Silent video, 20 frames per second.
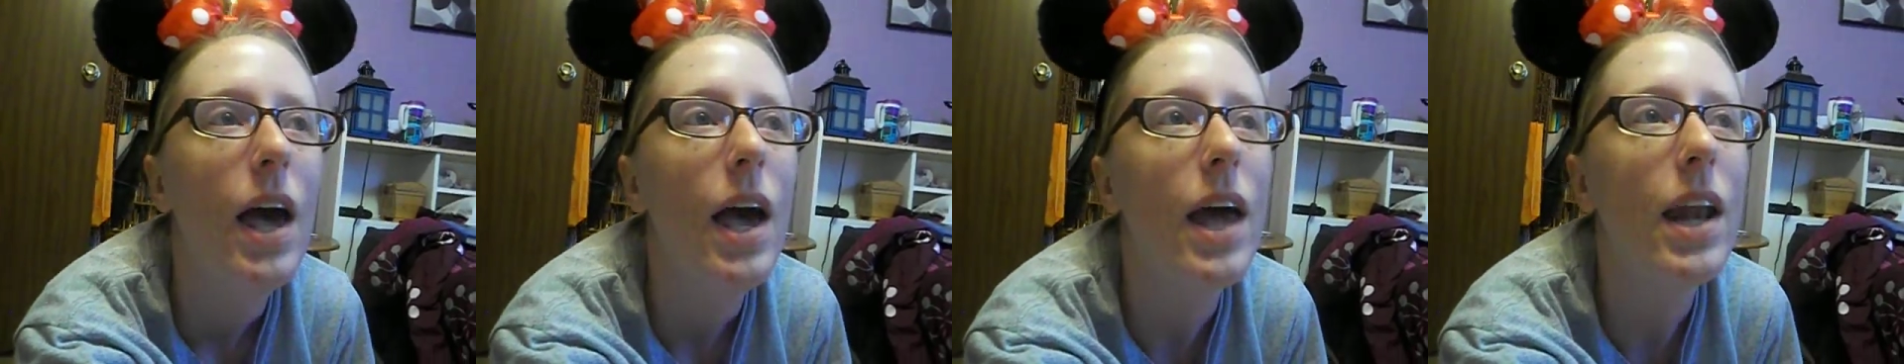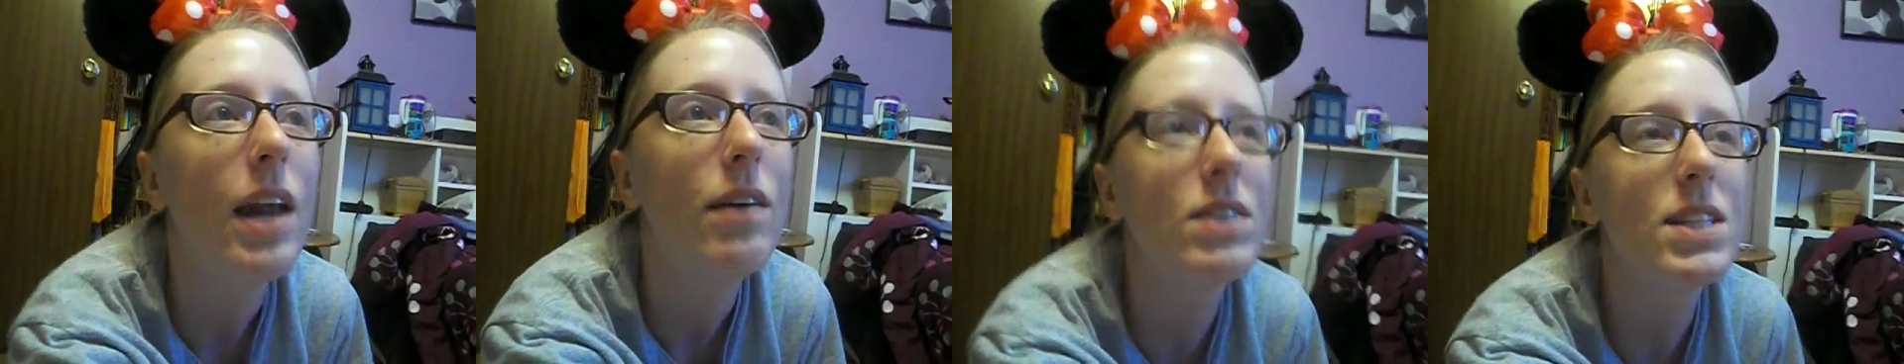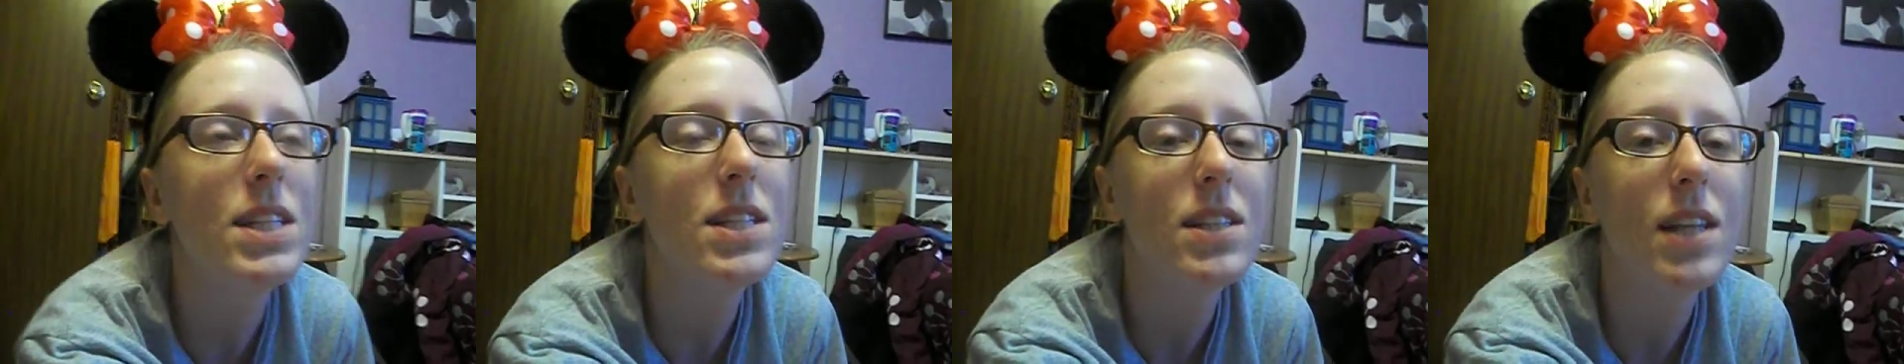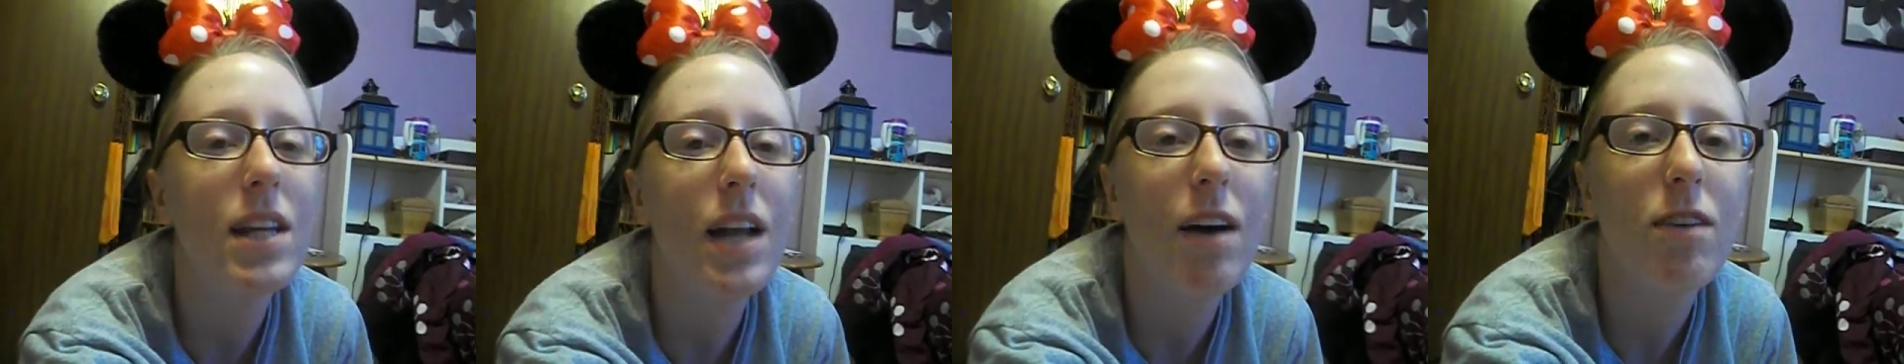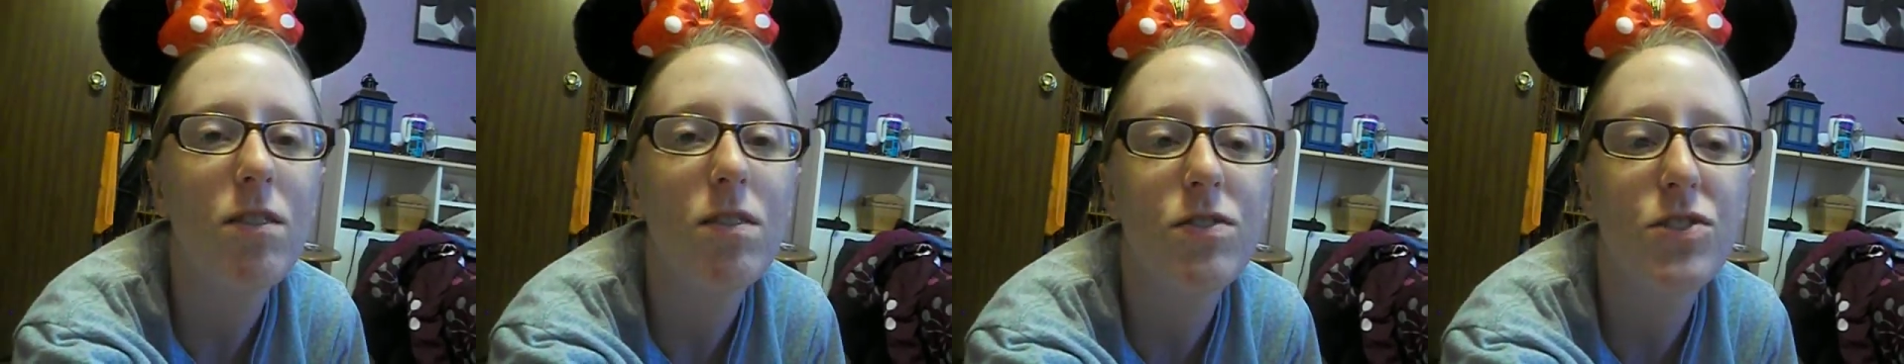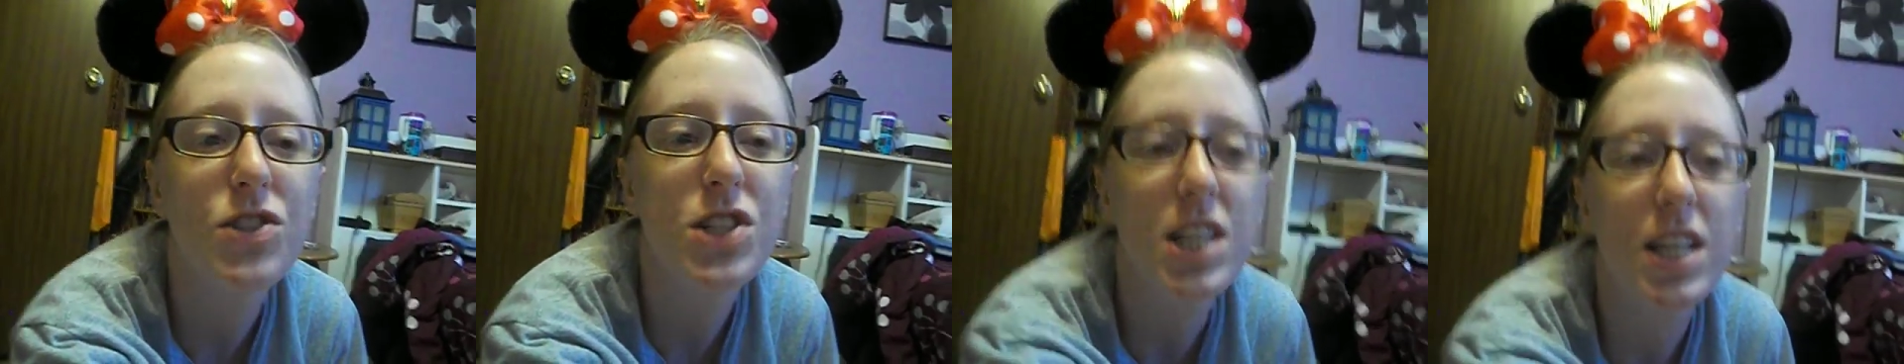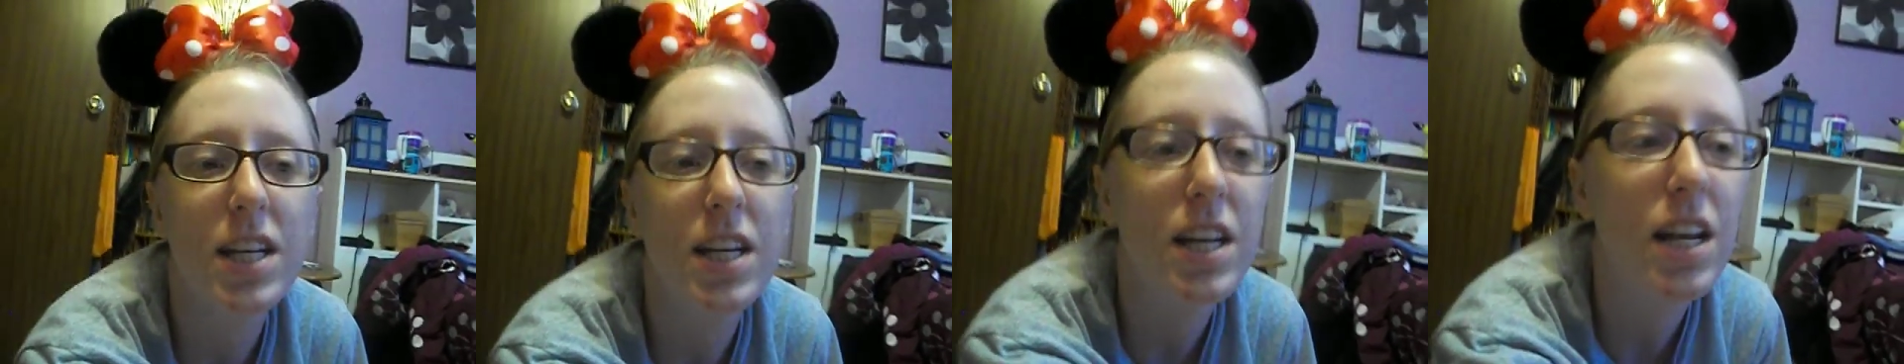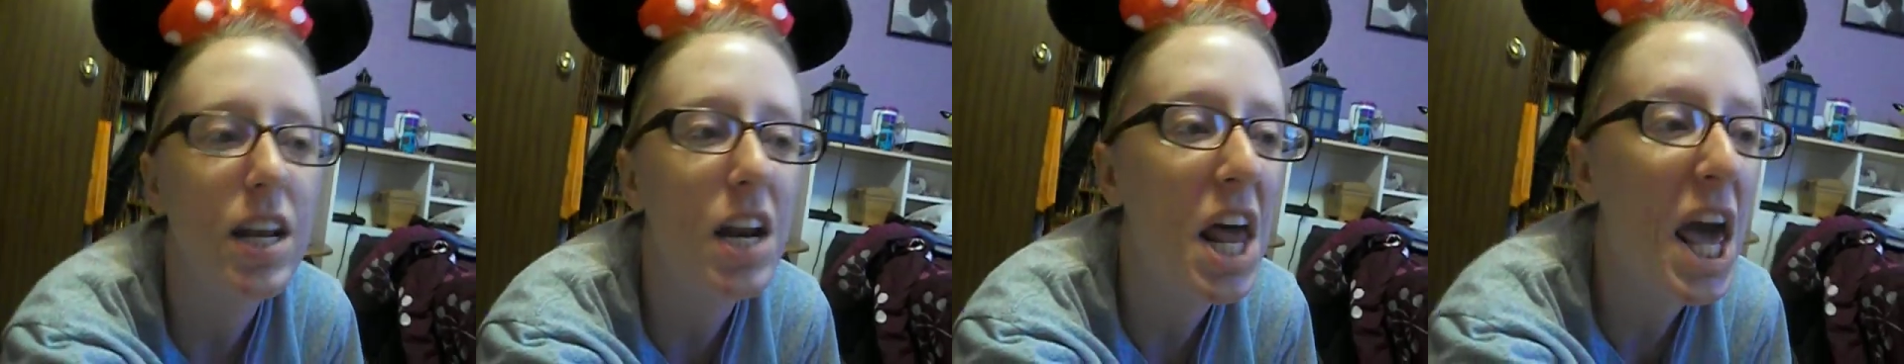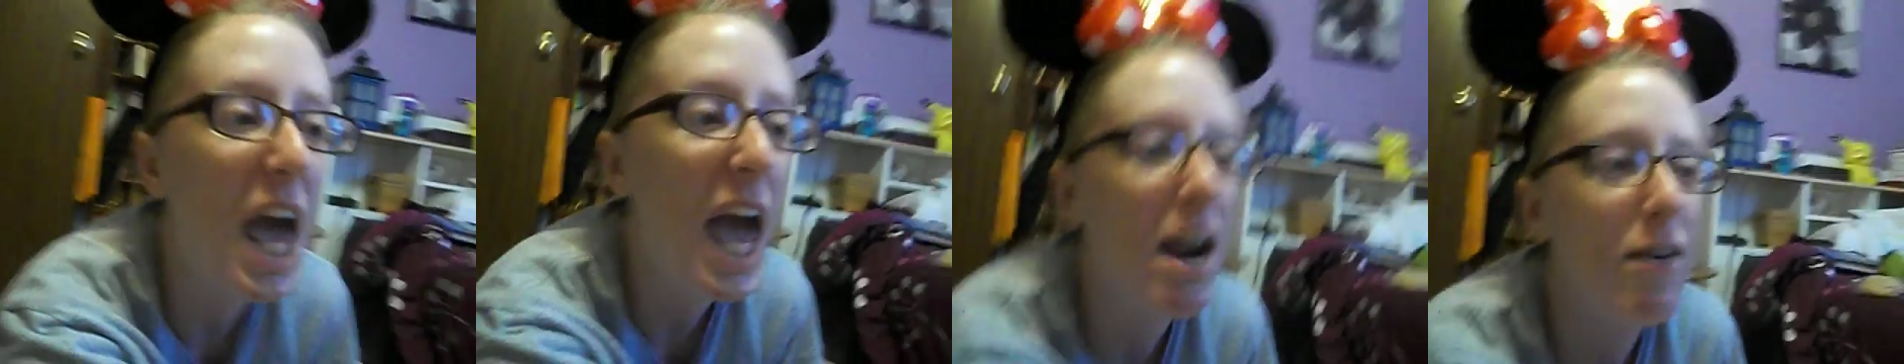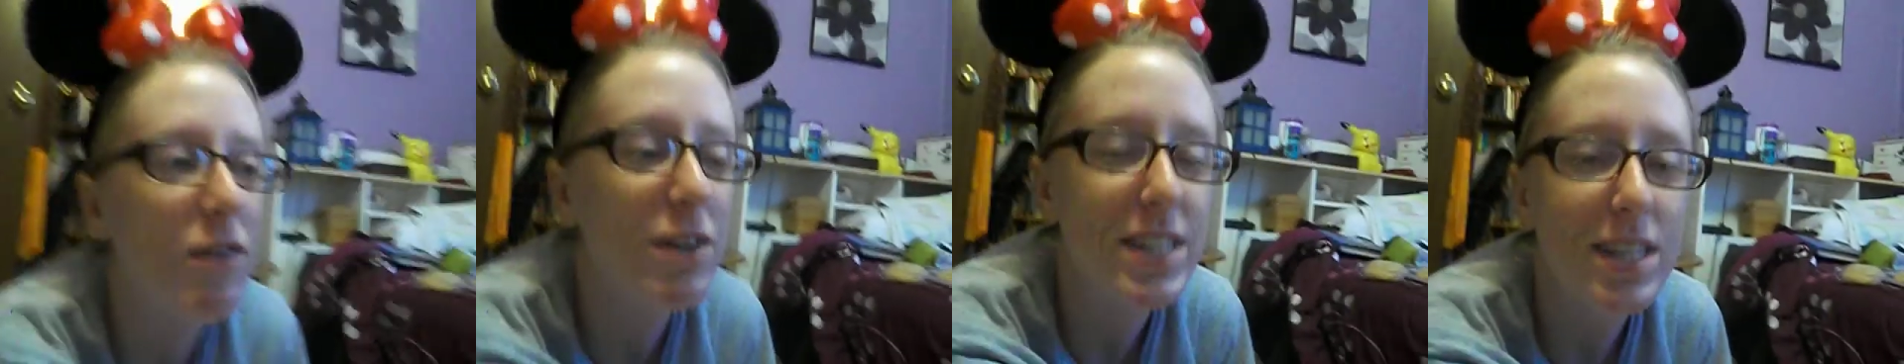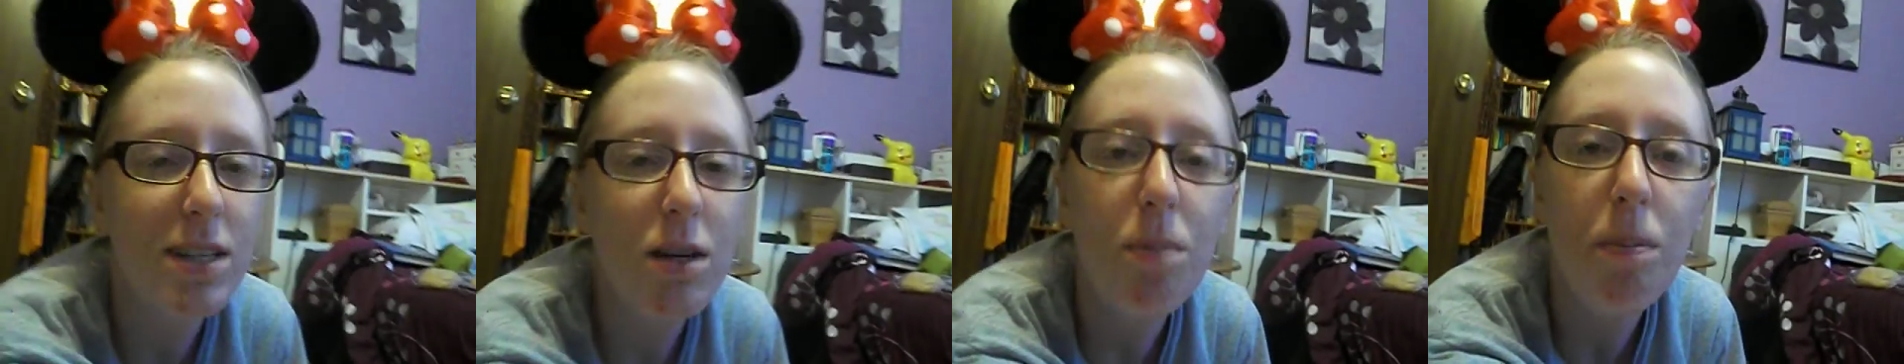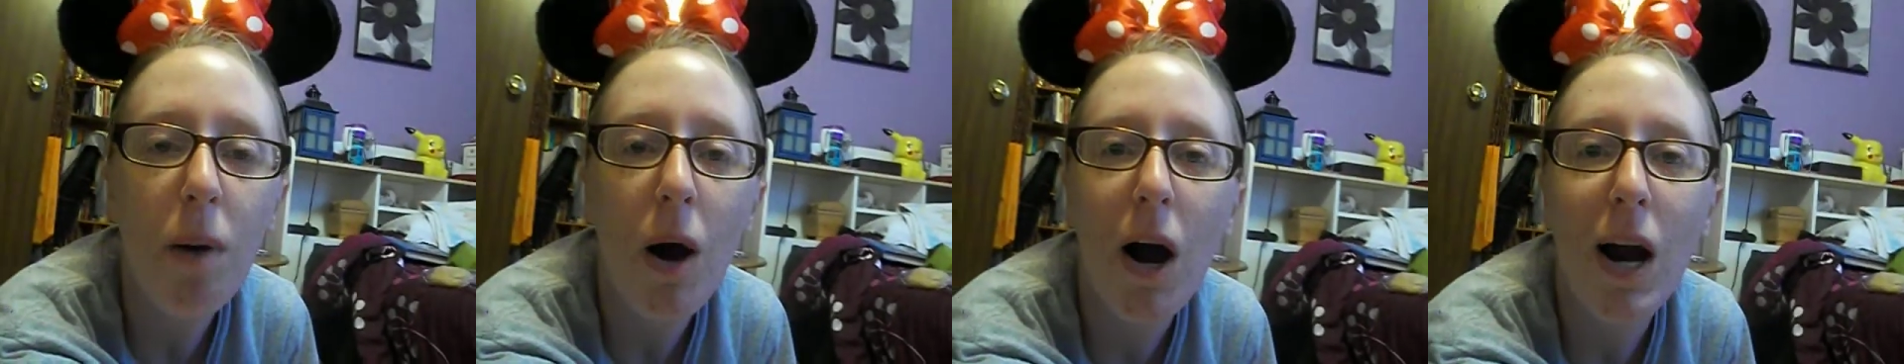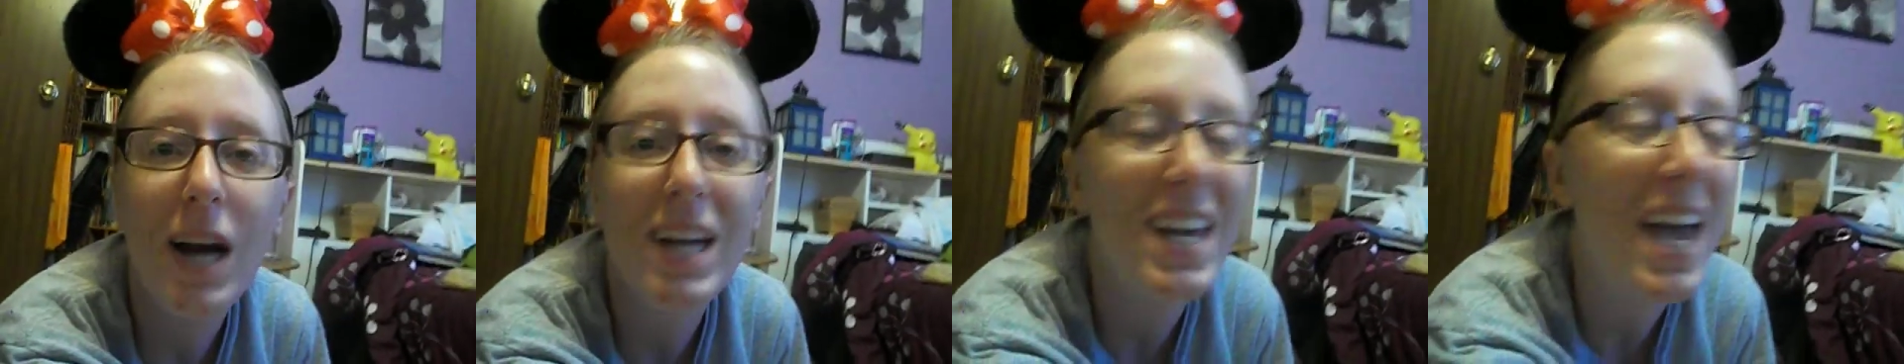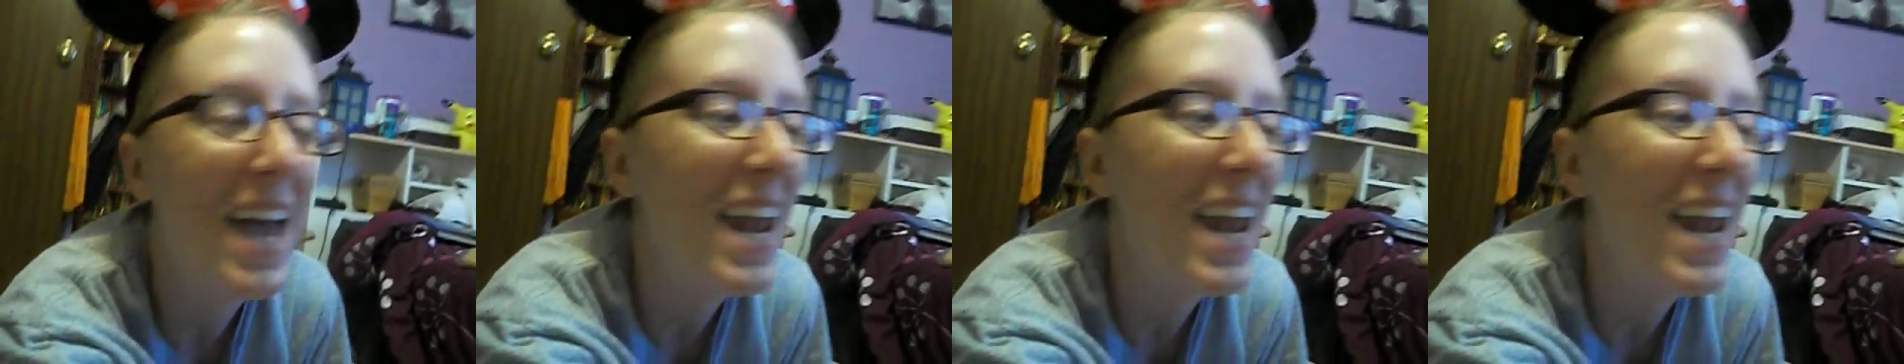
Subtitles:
And ever since then, I've seen it in every single park,